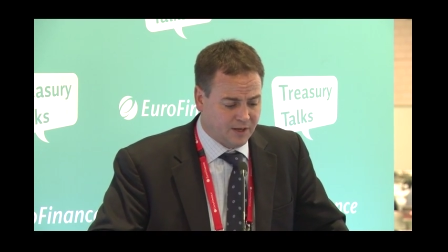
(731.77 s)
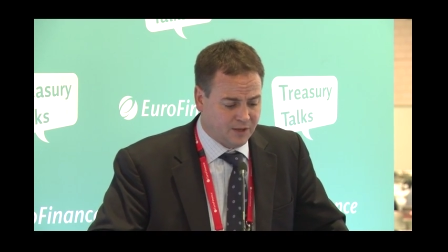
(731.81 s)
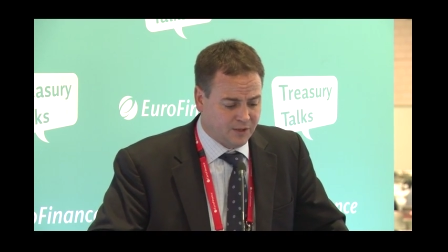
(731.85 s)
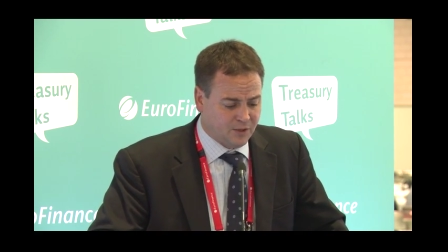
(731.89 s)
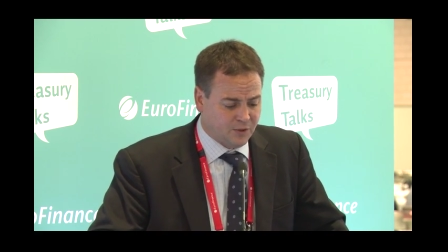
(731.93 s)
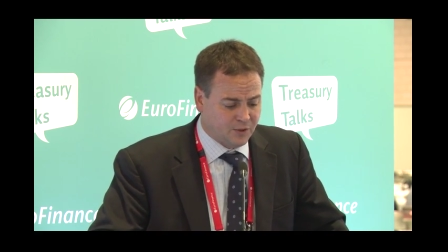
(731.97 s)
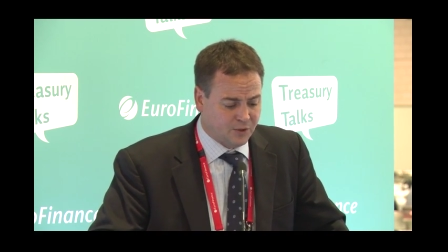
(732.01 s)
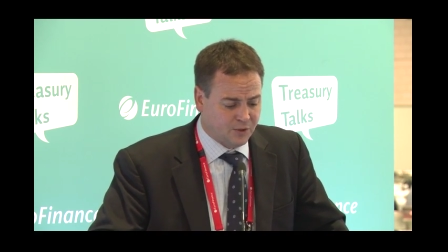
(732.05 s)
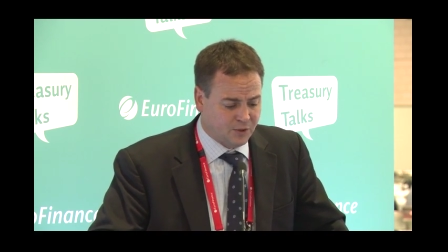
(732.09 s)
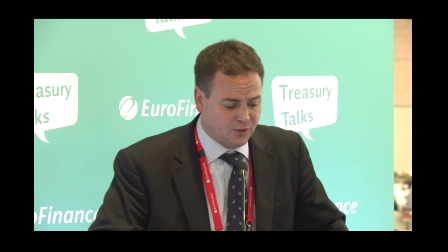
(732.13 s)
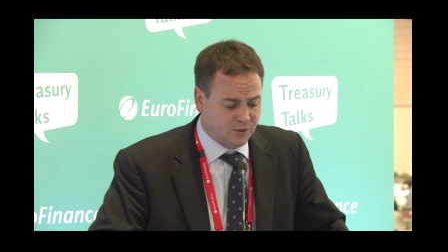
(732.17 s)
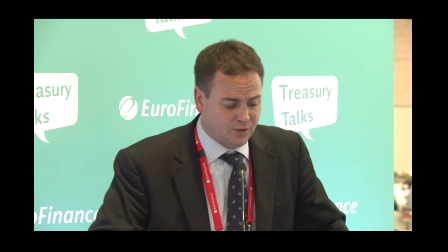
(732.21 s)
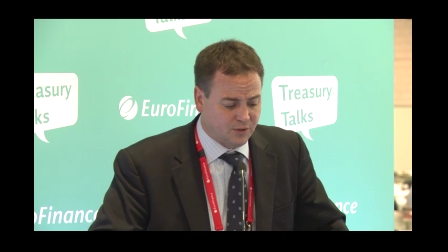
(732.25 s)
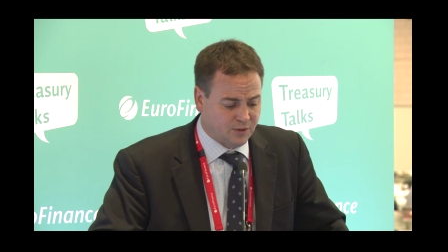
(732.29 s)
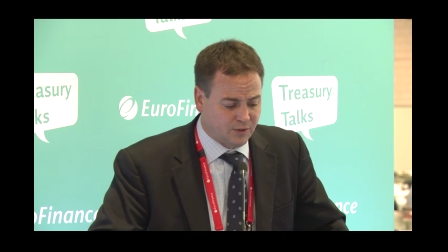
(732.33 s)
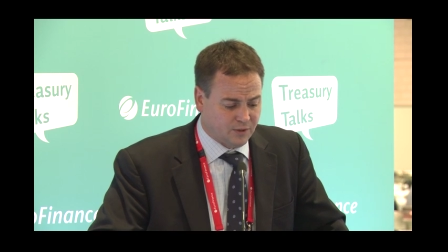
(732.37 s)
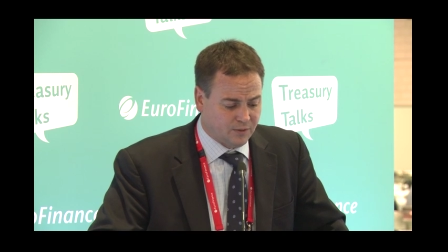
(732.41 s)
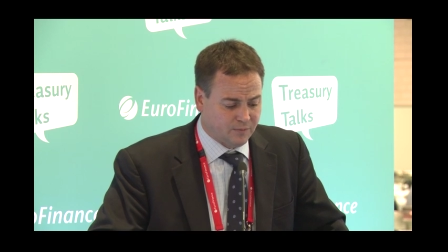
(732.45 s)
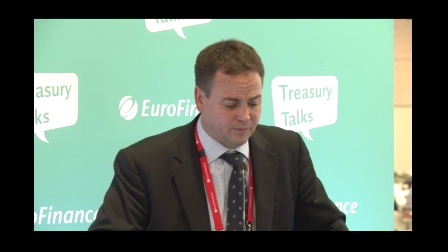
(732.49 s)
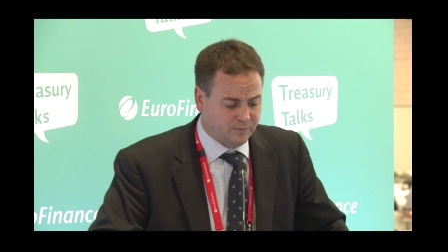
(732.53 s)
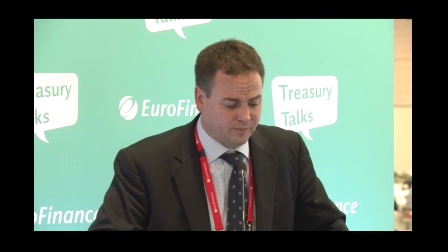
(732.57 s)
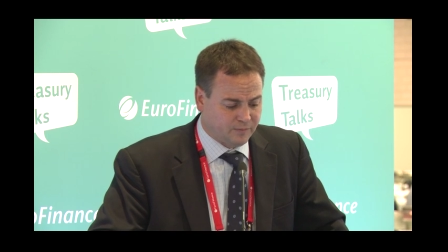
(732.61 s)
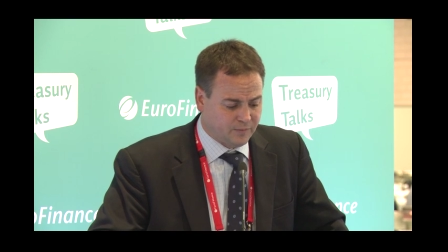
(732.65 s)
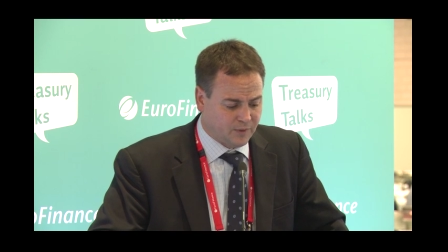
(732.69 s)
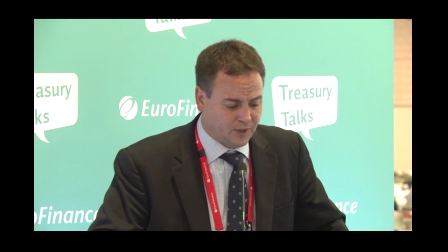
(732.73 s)
notional
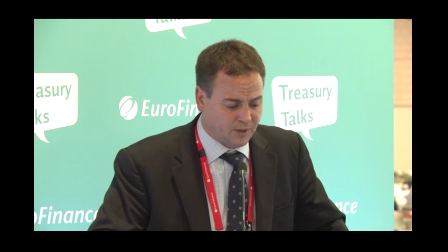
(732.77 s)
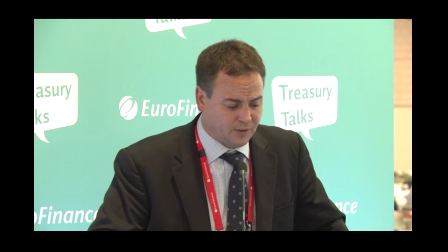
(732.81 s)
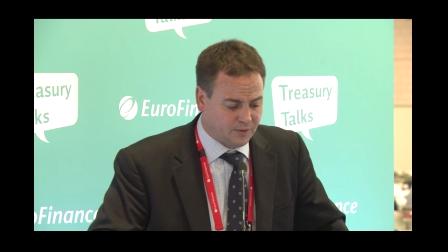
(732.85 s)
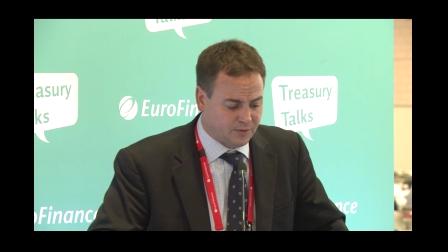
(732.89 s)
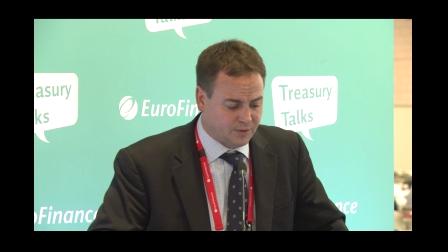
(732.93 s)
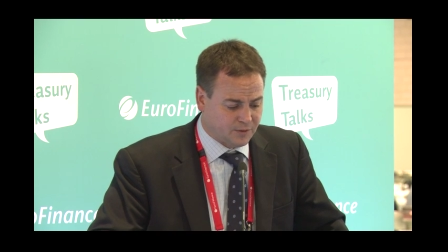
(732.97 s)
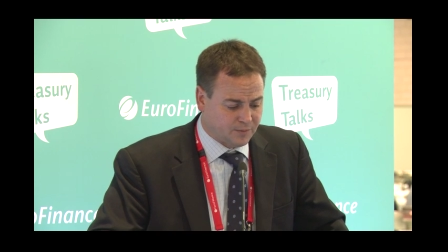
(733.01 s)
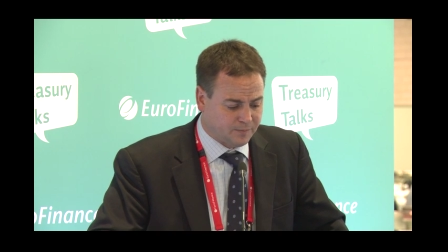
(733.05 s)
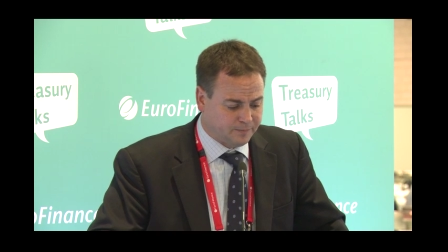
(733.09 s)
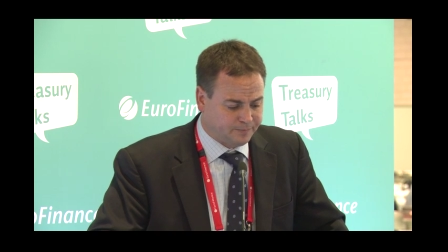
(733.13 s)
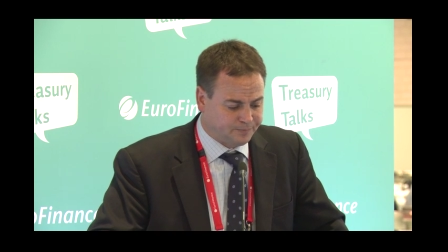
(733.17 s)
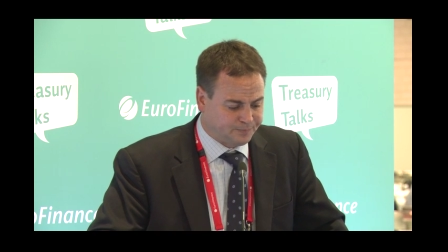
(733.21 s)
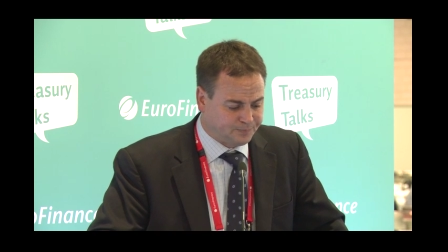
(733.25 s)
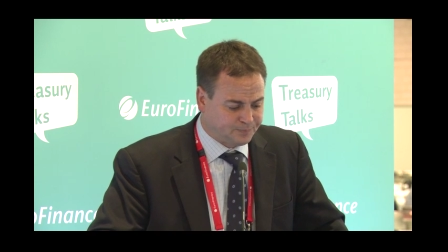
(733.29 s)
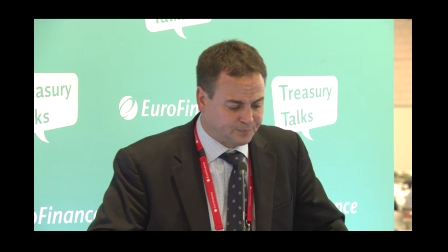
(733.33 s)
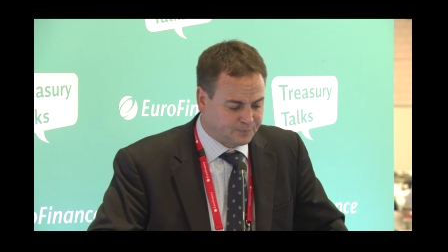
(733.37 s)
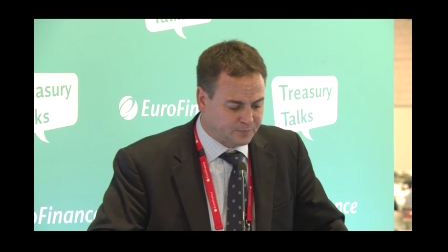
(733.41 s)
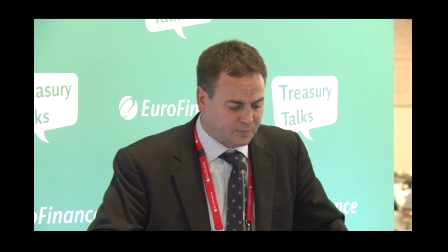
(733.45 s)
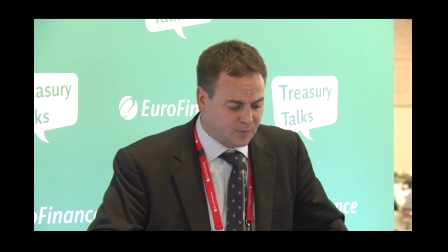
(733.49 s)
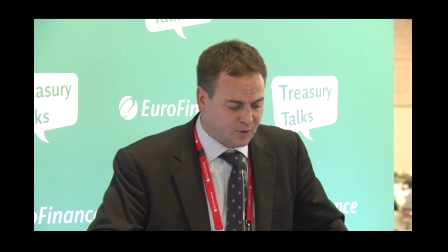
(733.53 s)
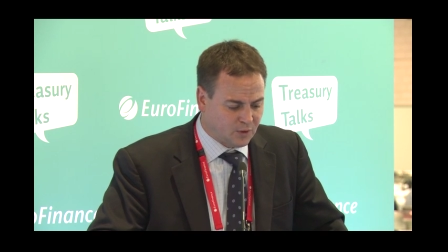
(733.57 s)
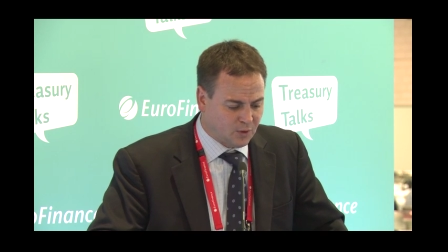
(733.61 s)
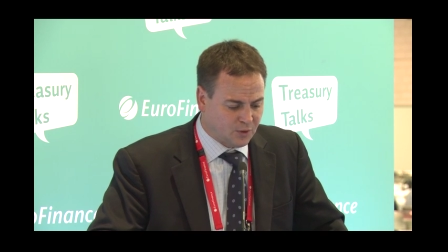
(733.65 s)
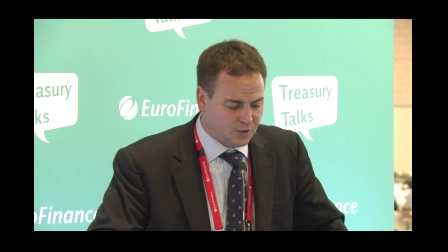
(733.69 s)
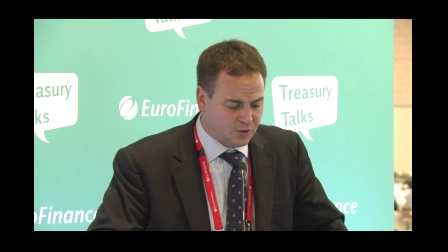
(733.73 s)
loans,
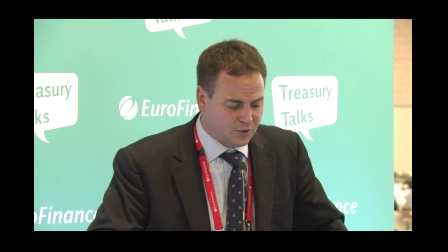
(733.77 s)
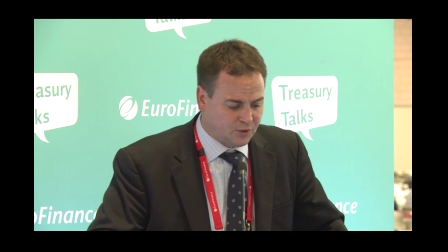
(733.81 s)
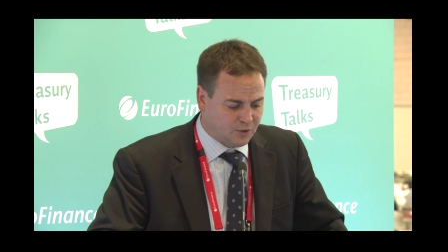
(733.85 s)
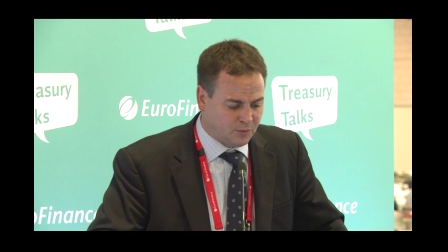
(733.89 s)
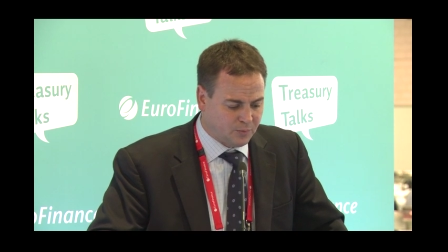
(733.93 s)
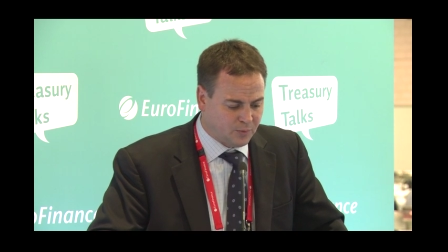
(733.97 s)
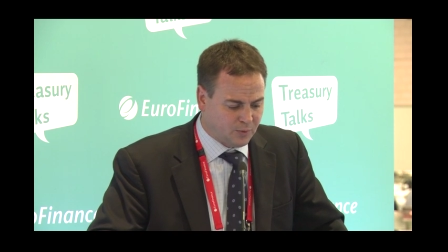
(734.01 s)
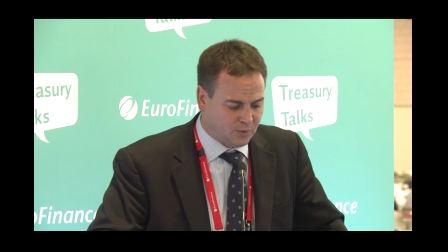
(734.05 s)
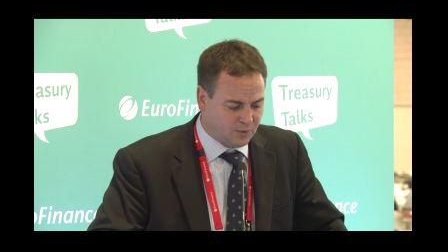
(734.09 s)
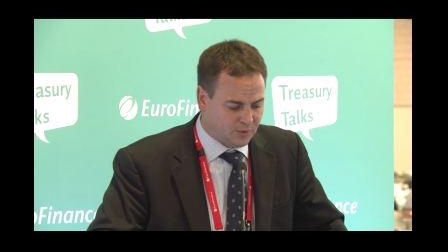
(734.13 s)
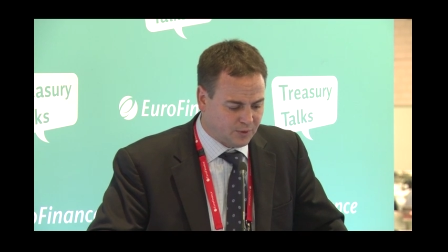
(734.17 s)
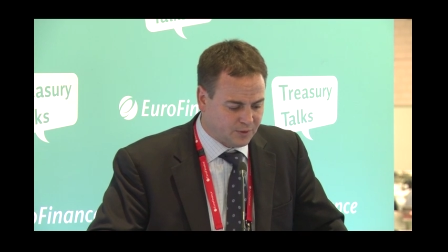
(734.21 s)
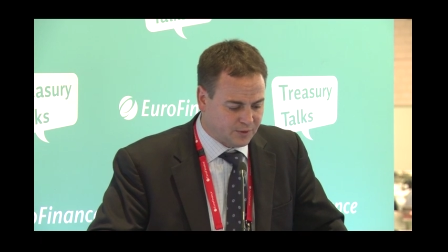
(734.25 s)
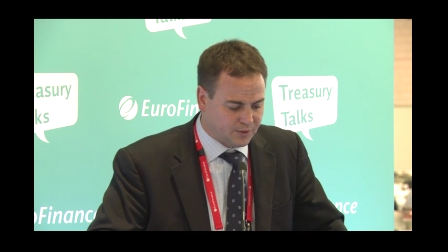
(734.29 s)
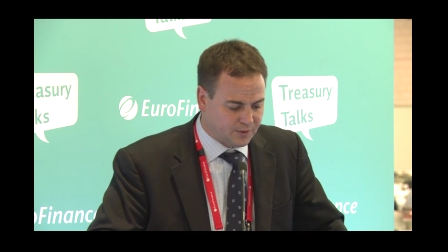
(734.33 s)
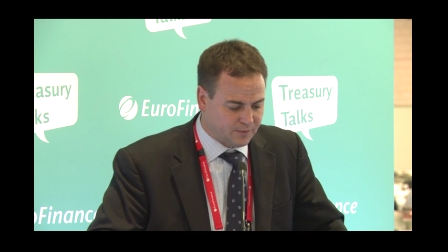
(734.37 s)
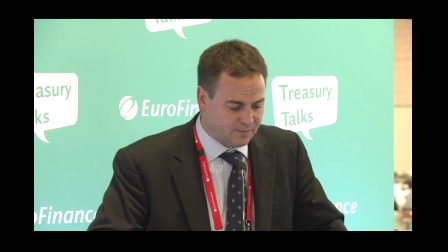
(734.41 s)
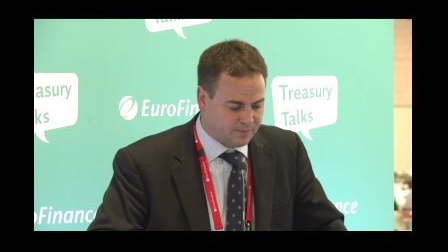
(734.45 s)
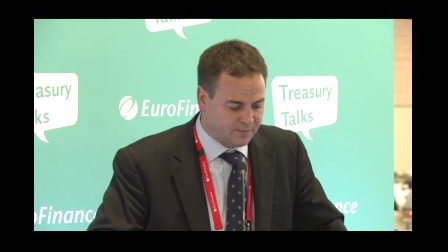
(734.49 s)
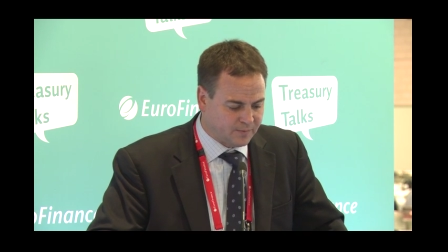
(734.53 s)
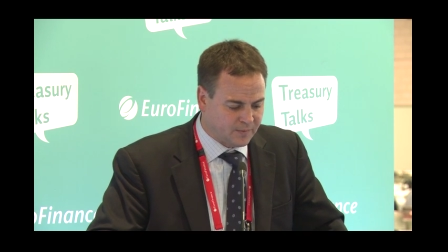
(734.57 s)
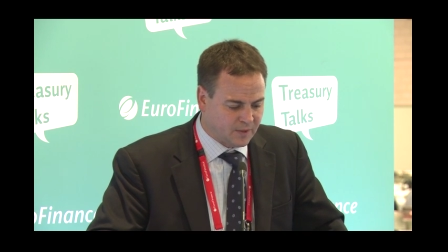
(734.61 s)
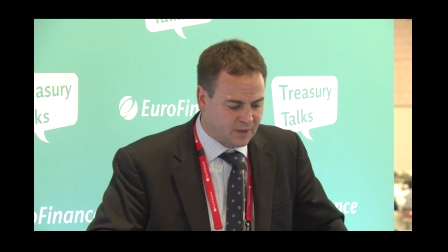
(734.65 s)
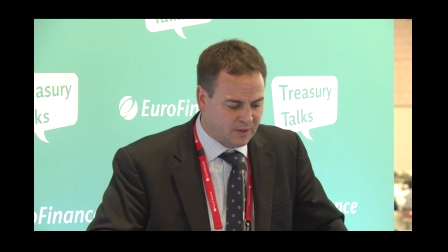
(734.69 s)
notional pools.